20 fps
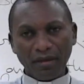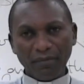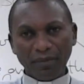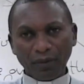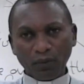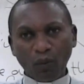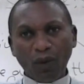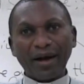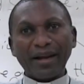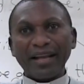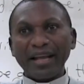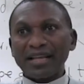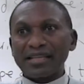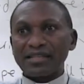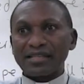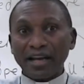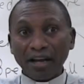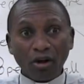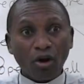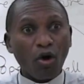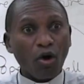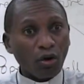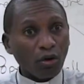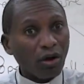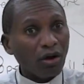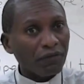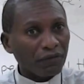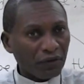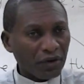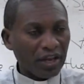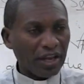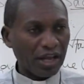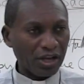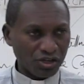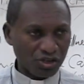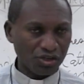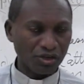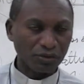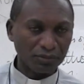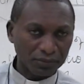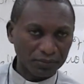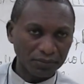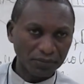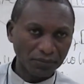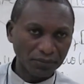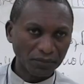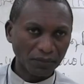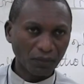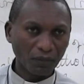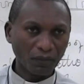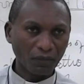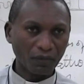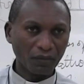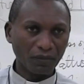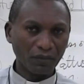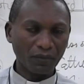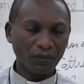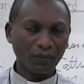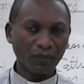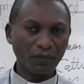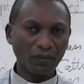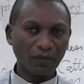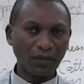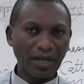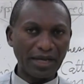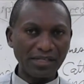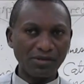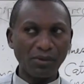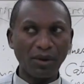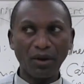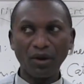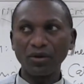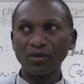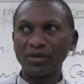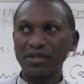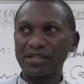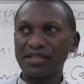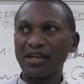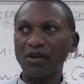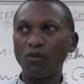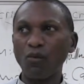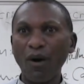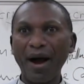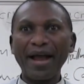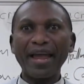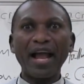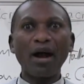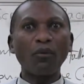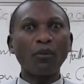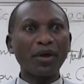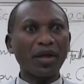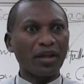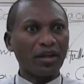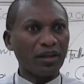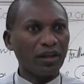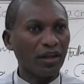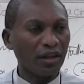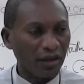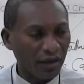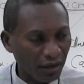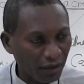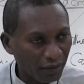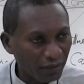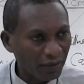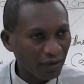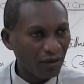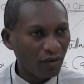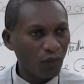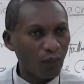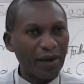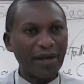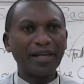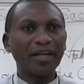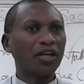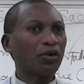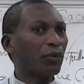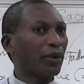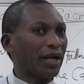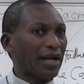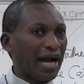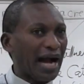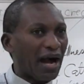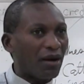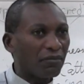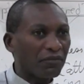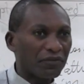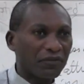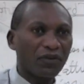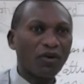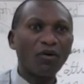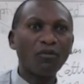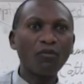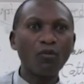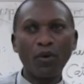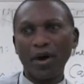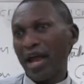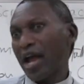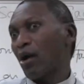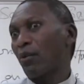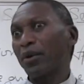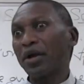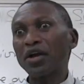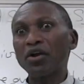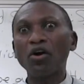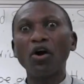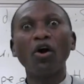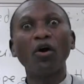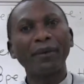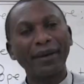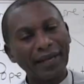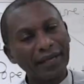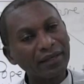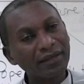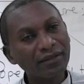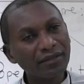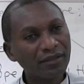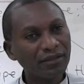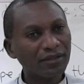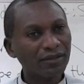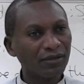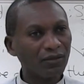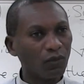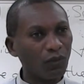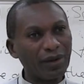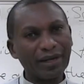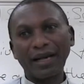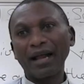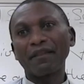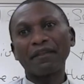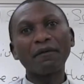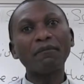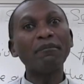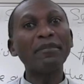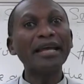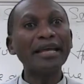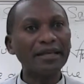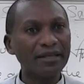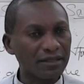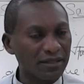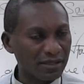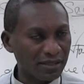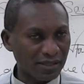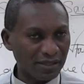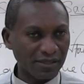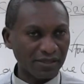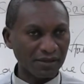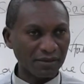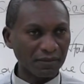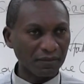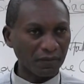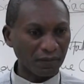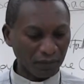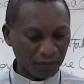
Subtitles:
But what is the goal of creation? As we're going to see, why are we here? Where did we come from? Where are we going? What are the means?